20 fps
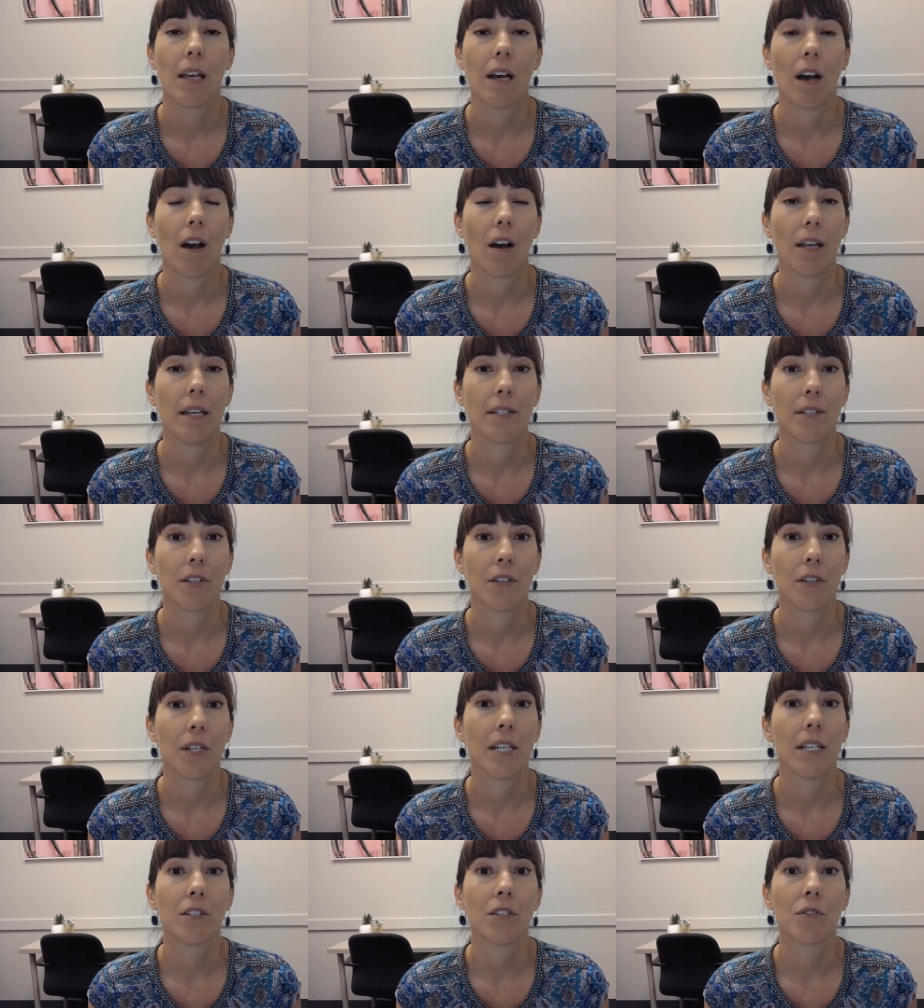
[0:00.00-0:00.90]
Is there
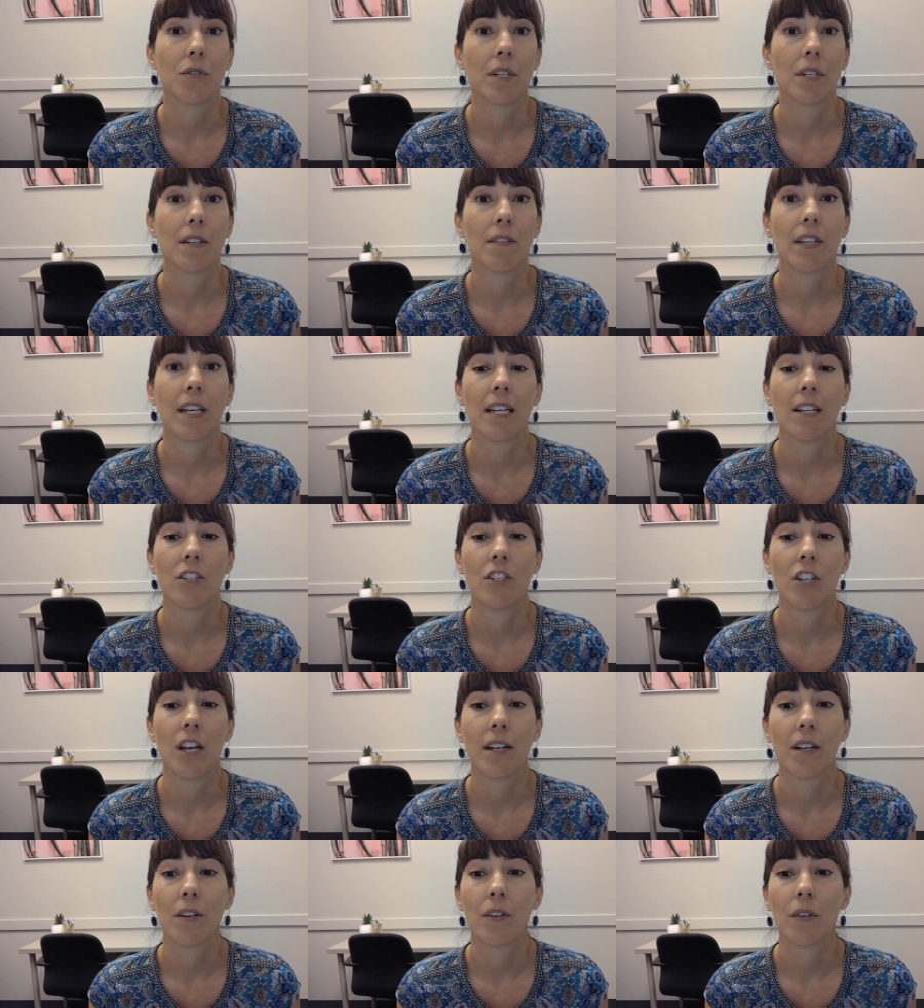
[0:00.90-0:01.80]
history of
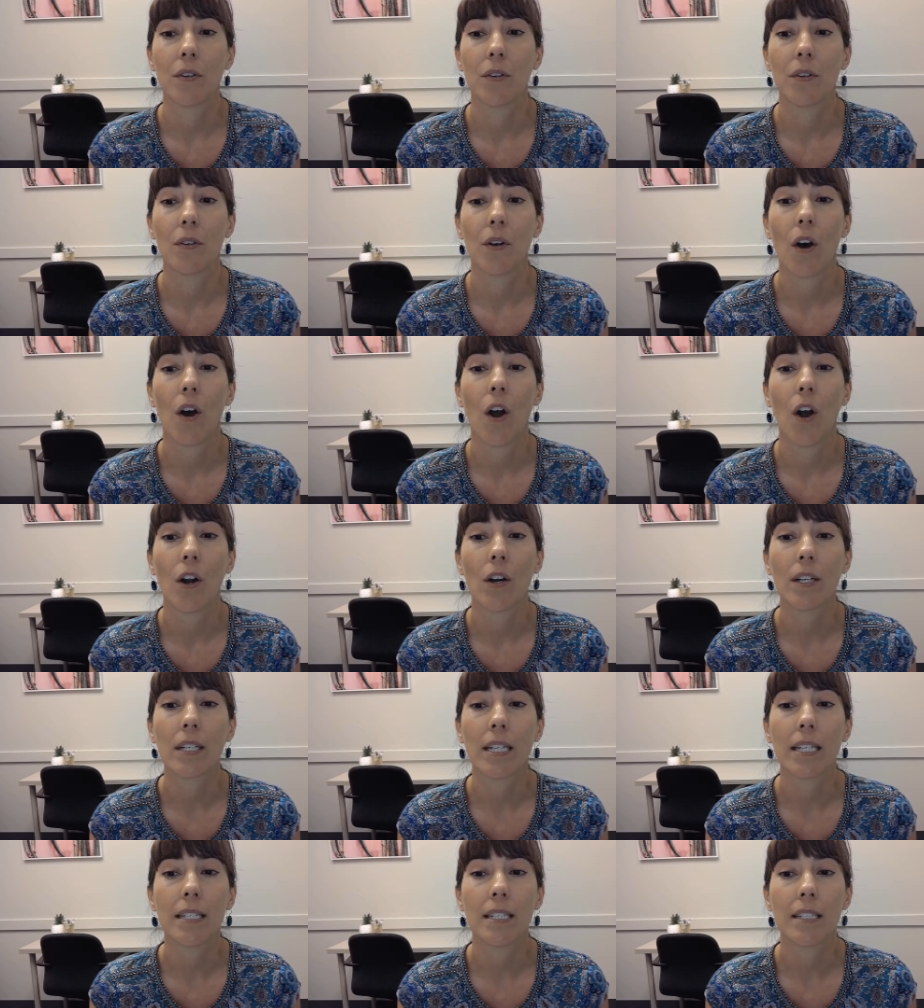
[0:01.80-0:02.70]
congenital
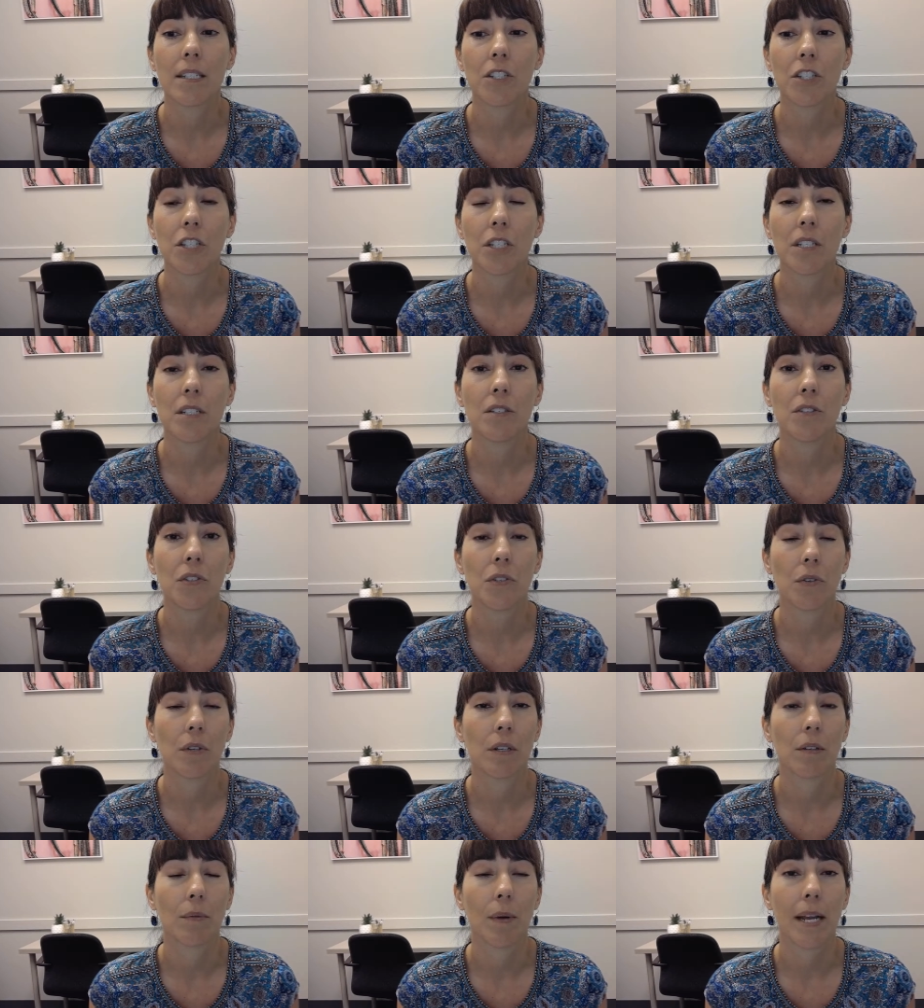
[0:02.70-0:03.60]
heart conditions
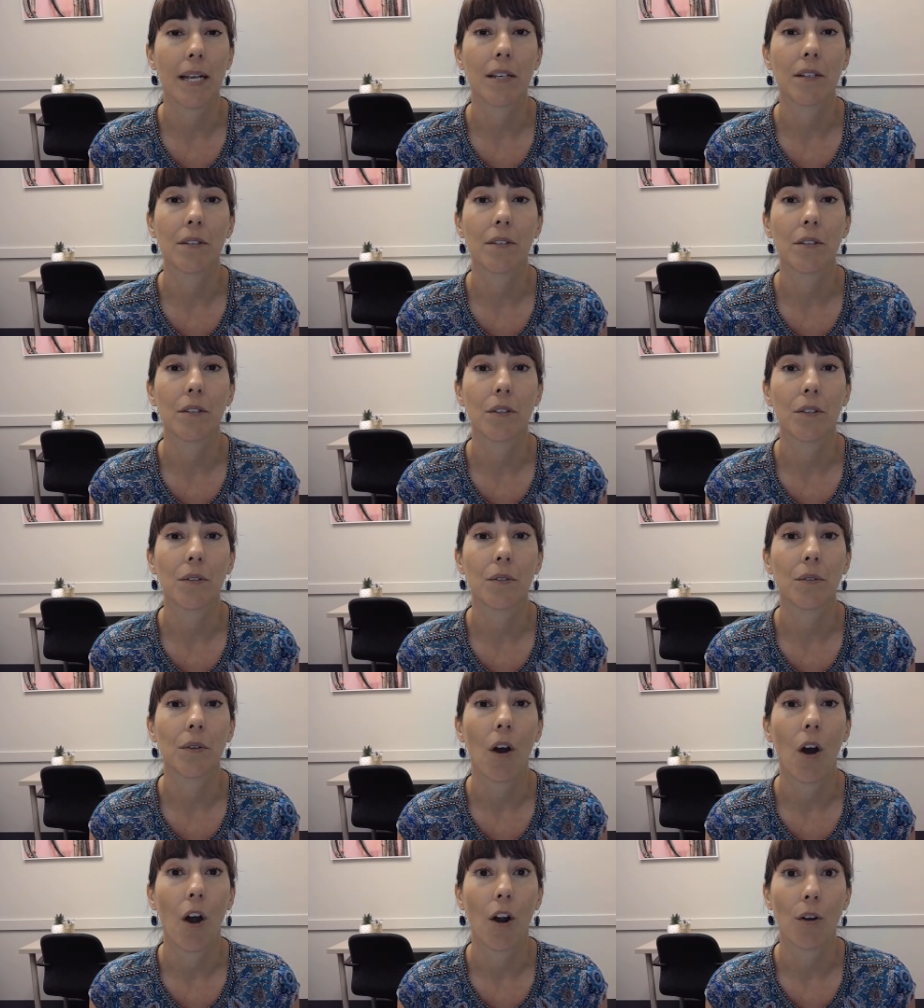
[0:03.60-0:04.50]
or irregular
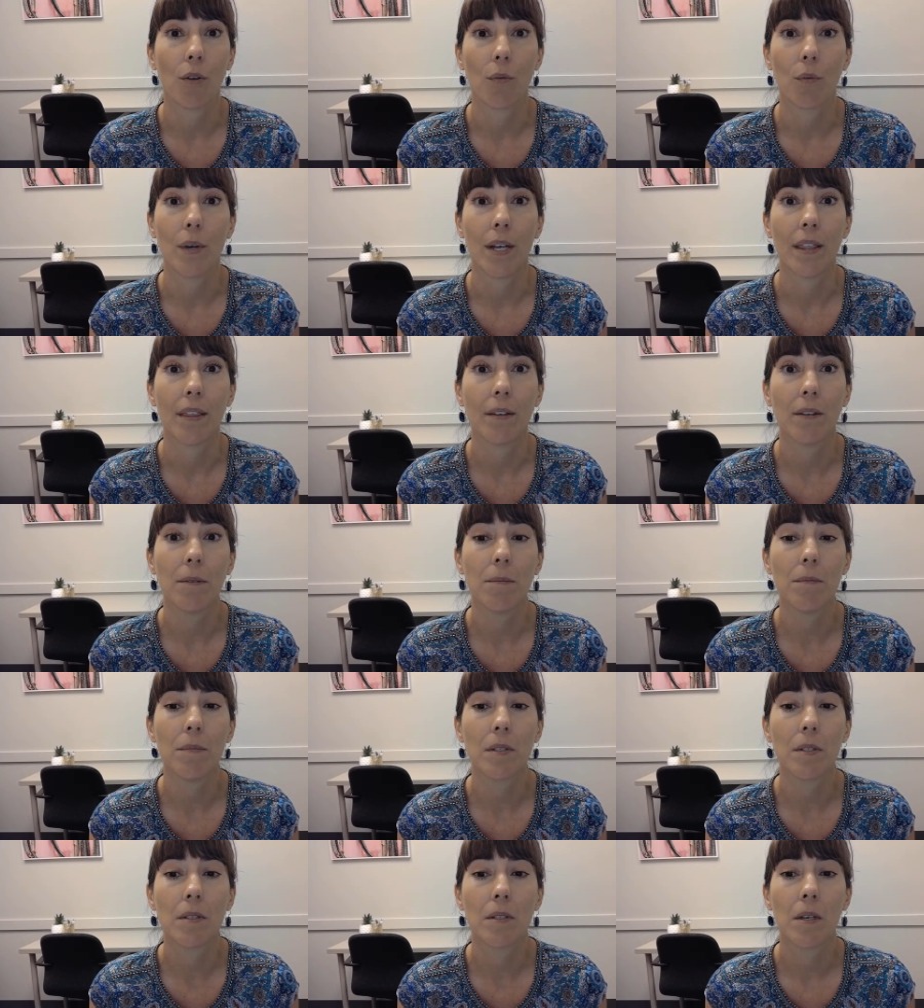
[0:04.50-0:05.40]
heart
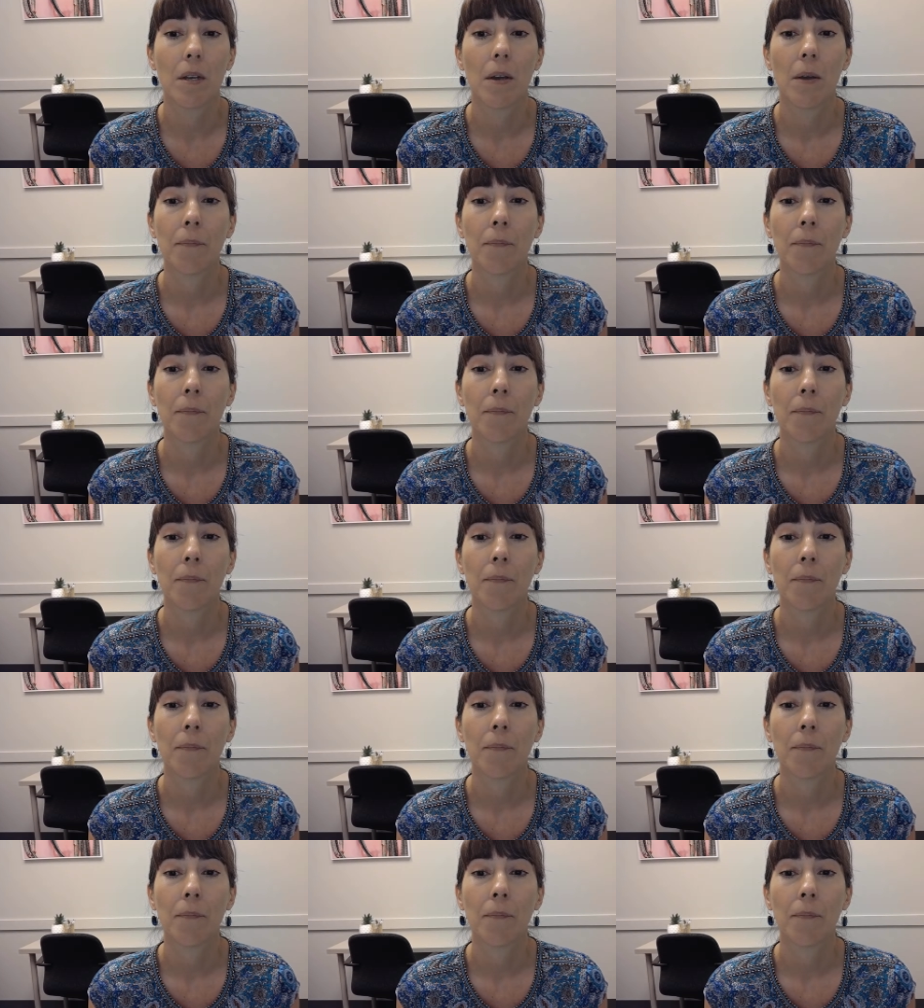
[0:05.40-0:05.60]
rhythms?